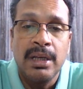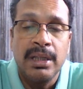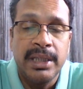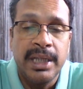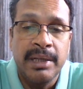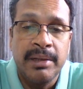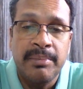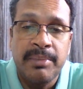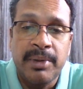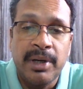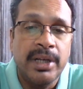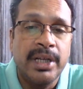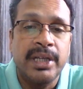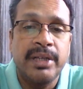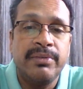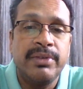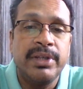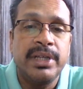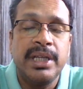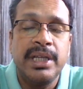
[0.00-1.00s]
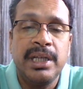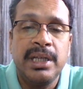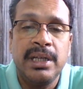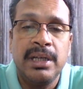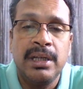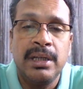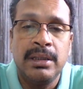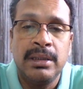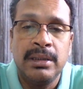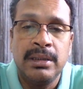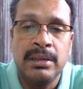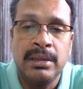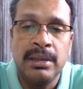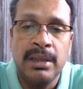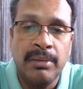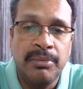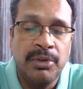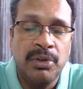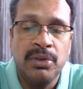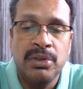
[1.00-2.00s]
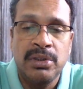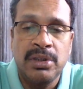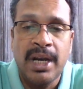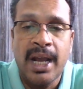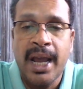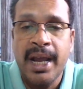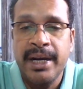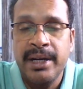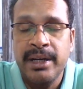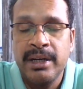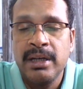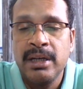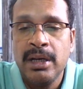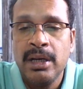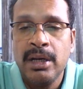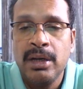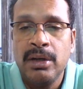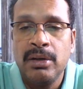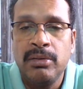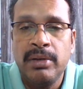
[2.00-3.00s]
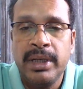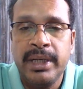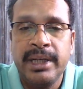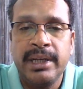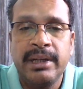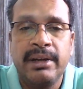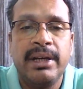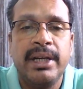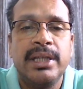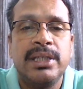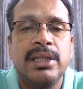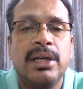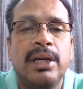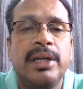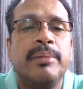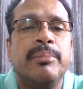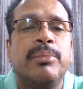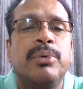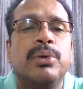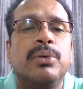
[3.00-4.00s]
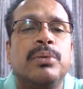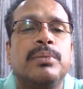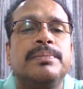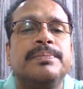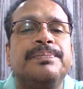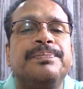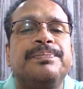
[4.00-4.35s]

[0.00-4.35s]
then the productivity of those land will increase or improve.